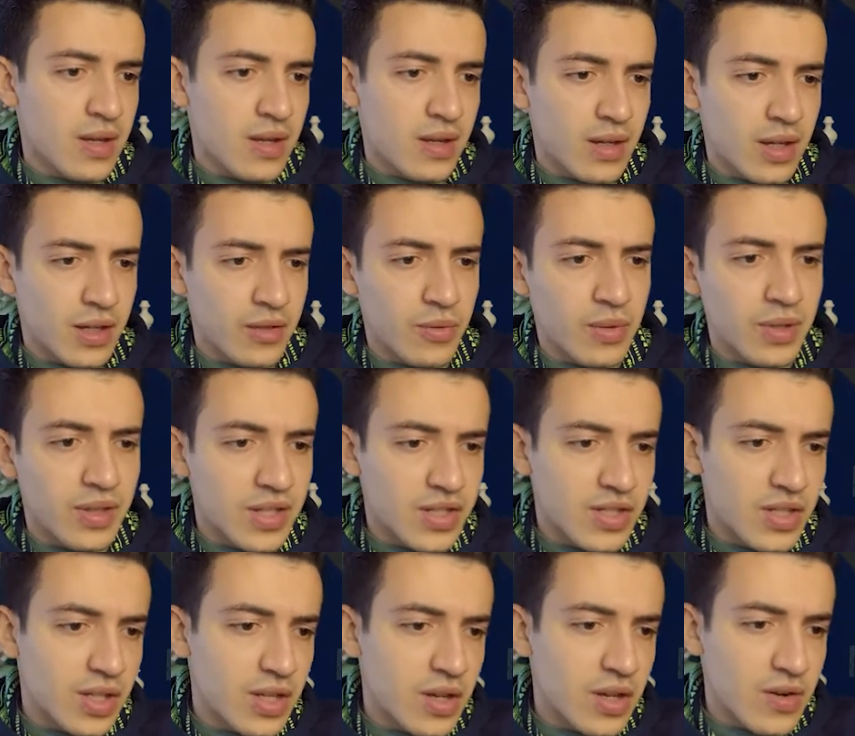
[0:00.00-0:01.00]
Kind of
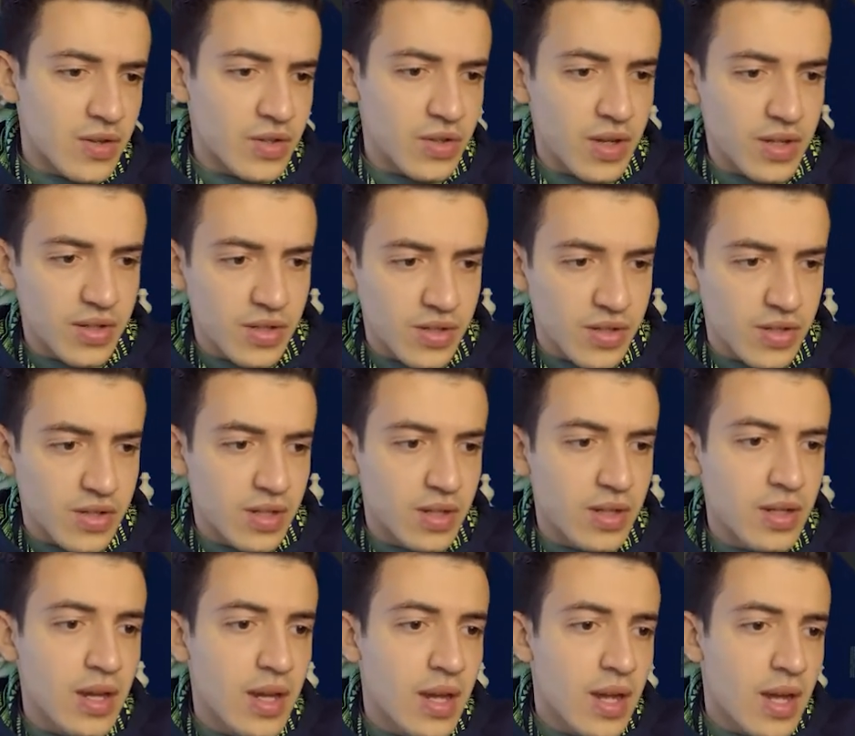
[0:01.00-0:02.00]
realistic here, as you guys can see.
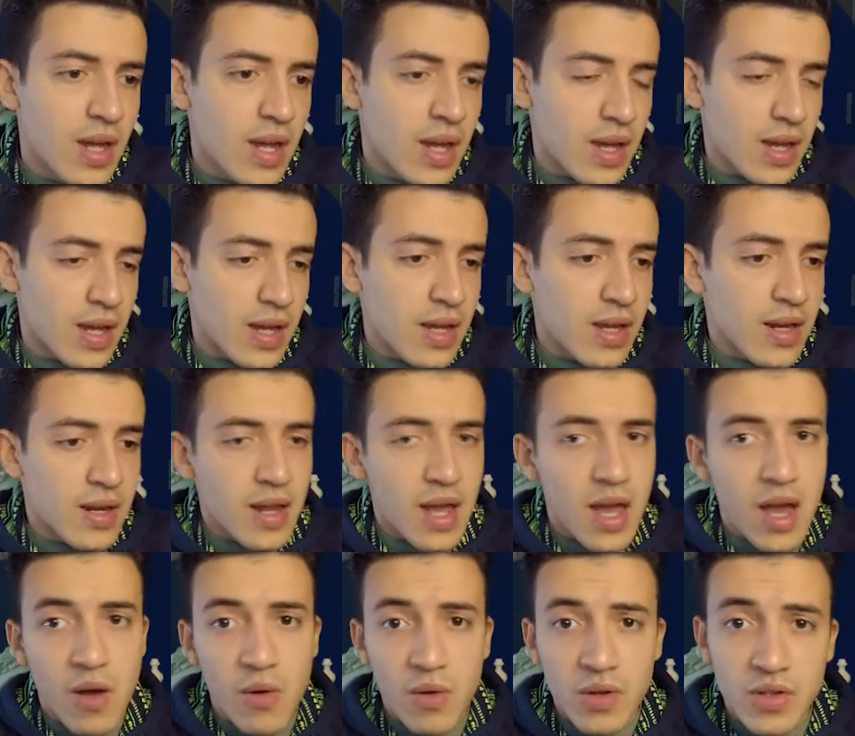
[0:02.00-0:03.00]
And
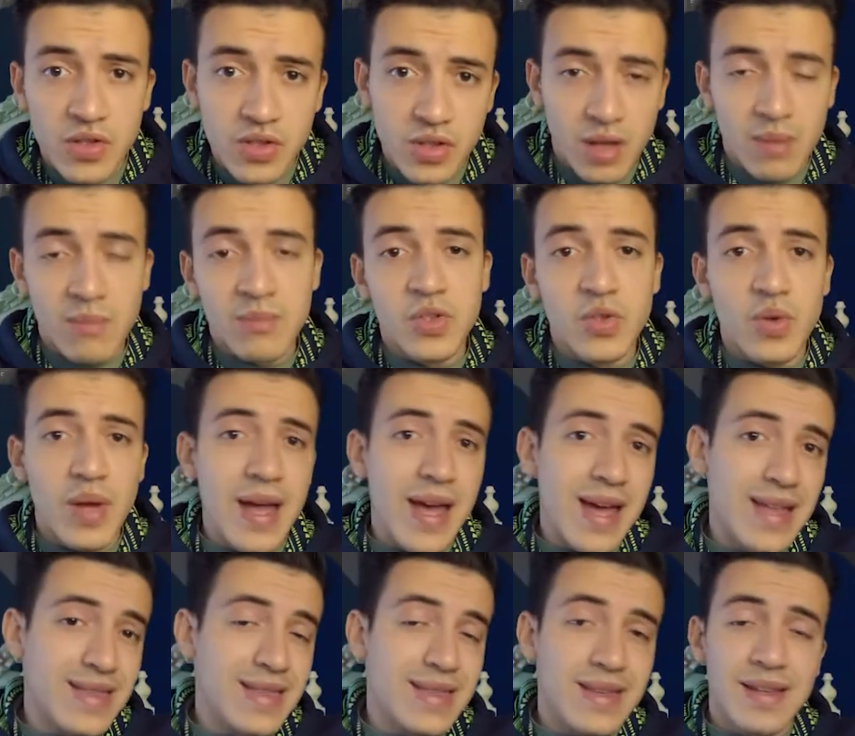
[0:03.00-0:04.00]
now it's time to
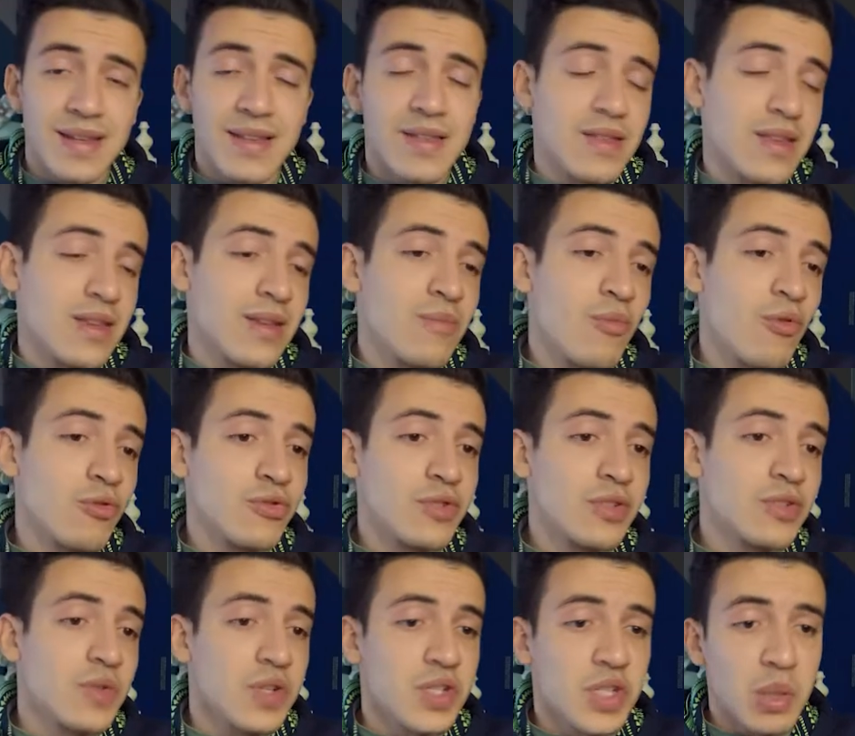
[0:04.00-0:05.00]
add the most
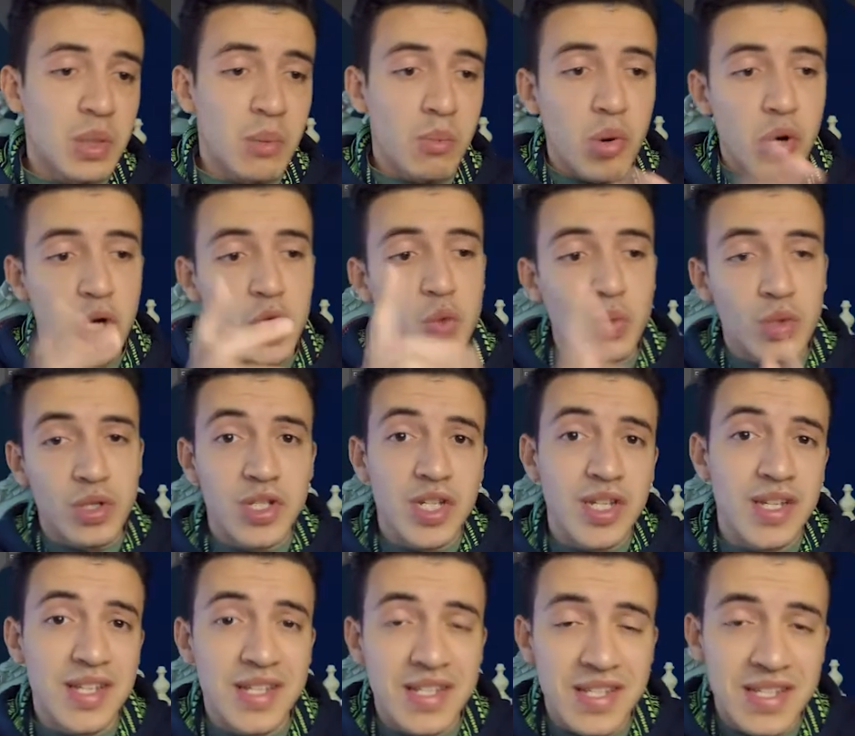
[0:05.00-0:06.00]
interesting part, which
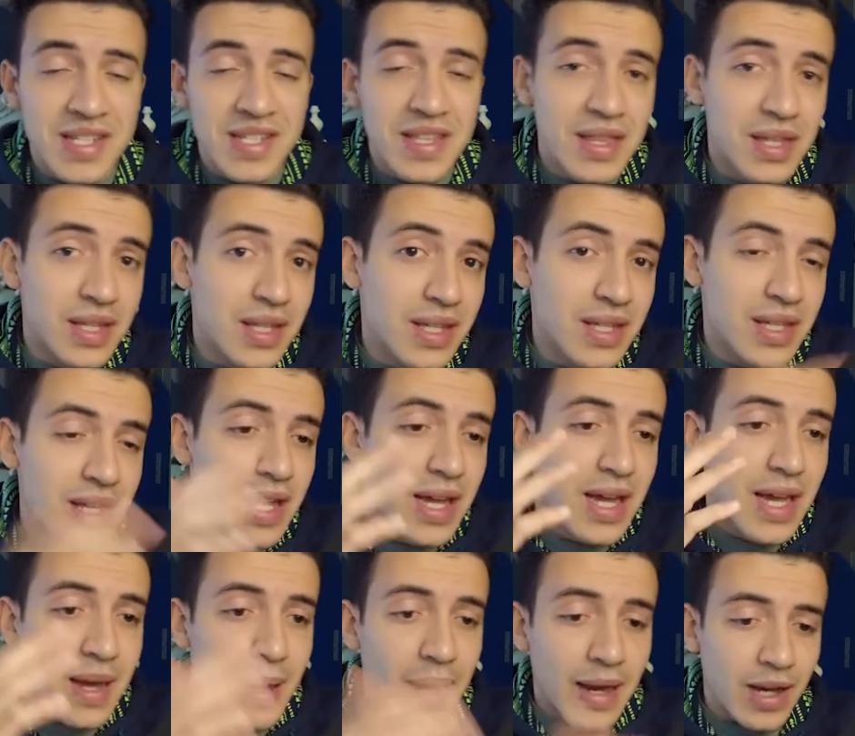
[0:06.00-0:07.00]
is the
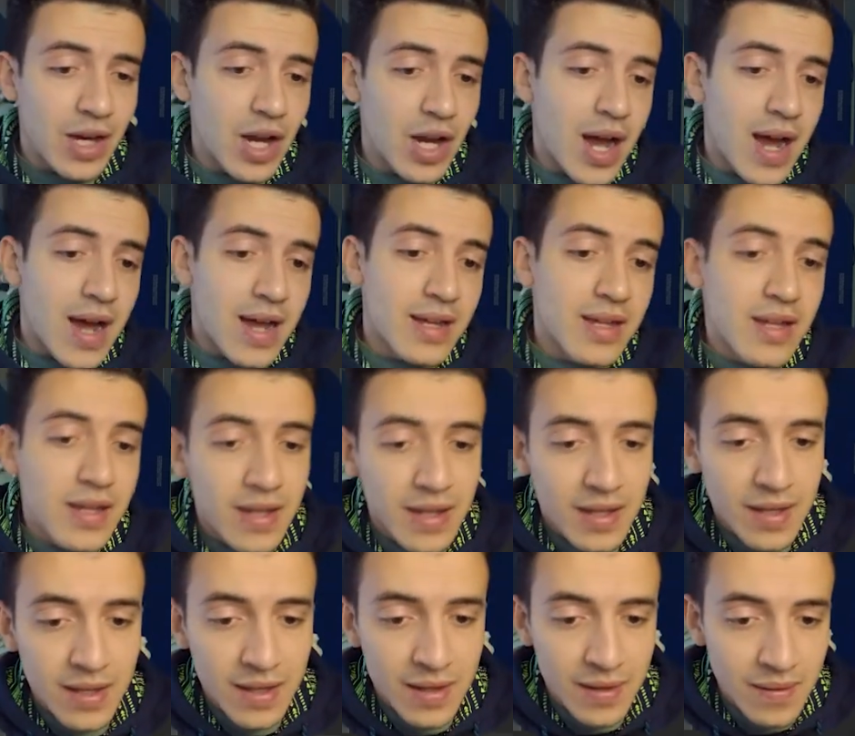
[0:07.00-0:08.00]
guy
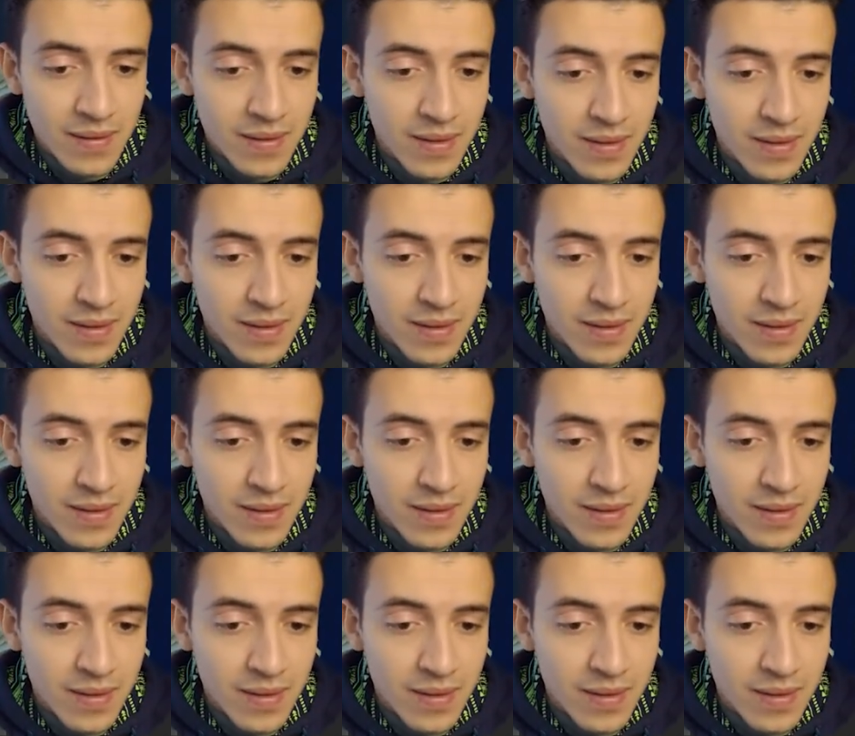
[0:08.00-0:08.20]
in